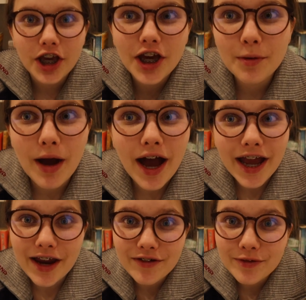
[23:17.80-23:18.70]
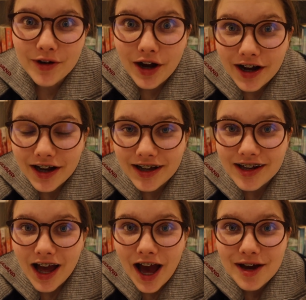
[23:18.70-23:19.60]
Goodbye,
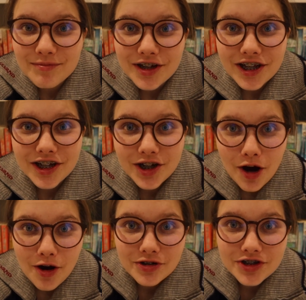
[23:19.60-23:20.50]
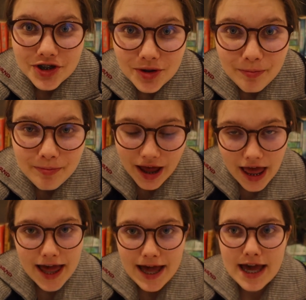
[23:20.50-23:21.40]
everyone. I'm gonna go to
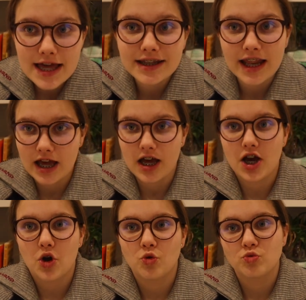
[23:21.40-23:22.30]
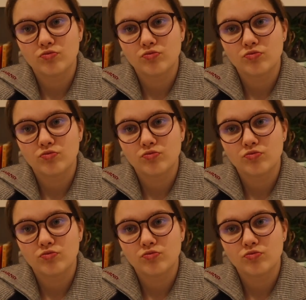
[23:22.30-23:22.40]
bed now.